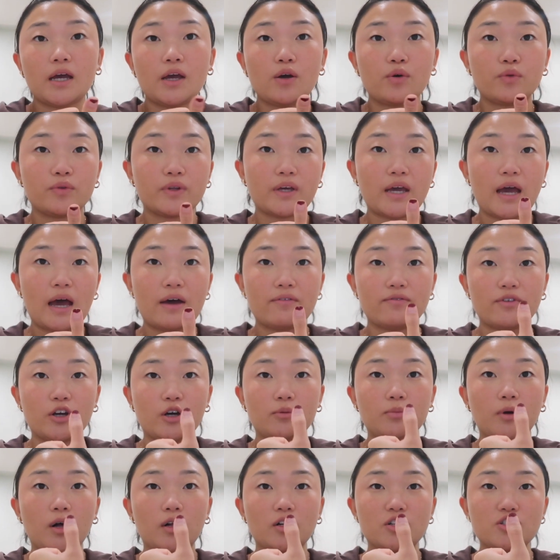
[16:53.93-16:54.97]
I only have
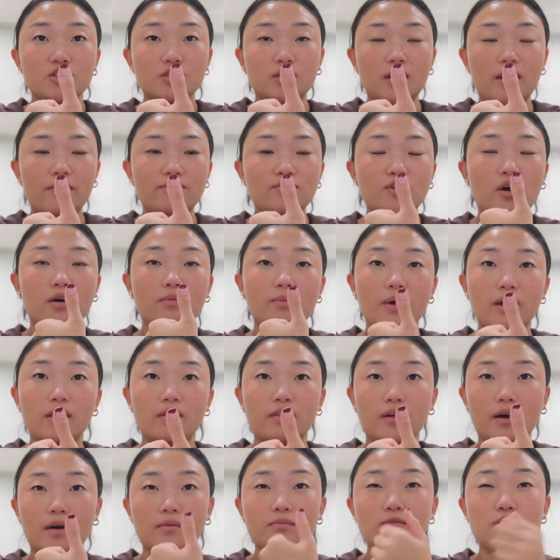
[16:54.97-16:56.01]
nail polish left on my
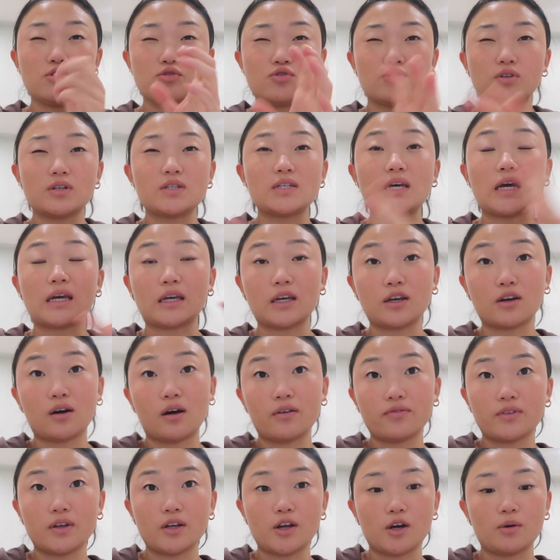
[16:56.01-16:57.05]
thumb. Usually taking
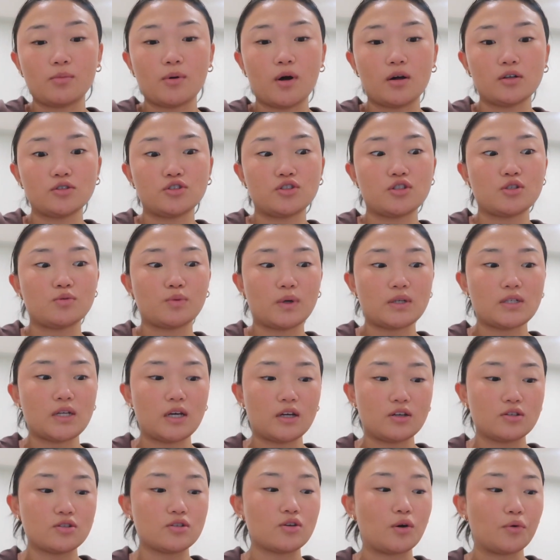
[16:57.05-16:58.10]
off the nail polish is what
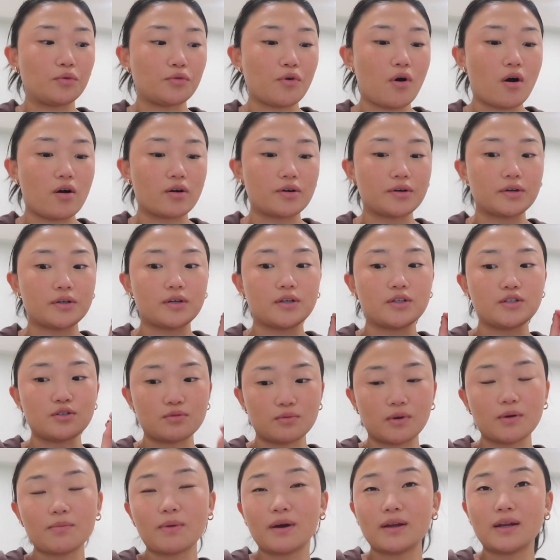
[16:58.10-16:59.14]
takes so long
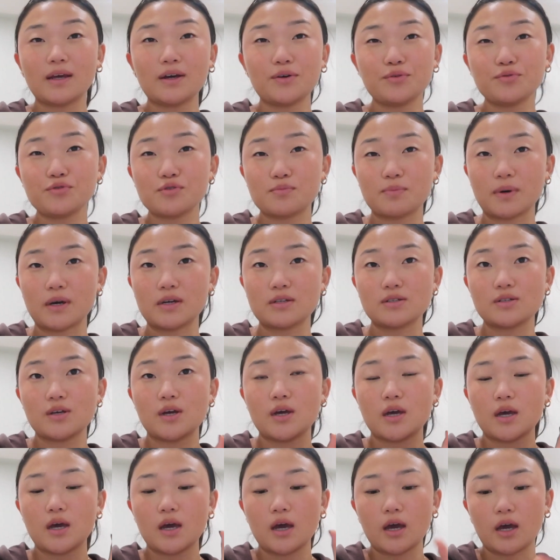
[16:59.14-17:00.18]
doing my nails, but
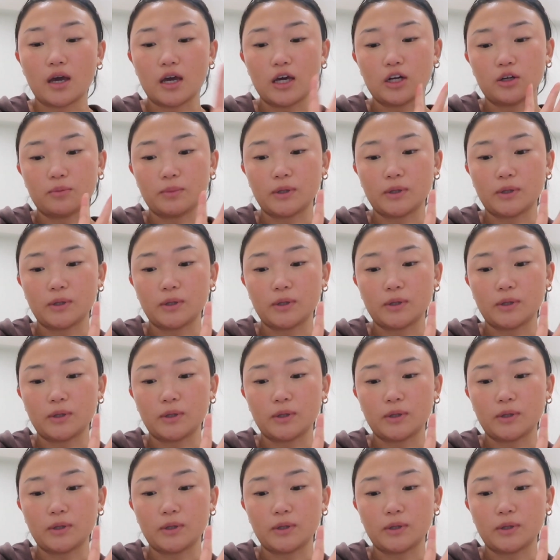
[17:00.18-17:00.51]
it'll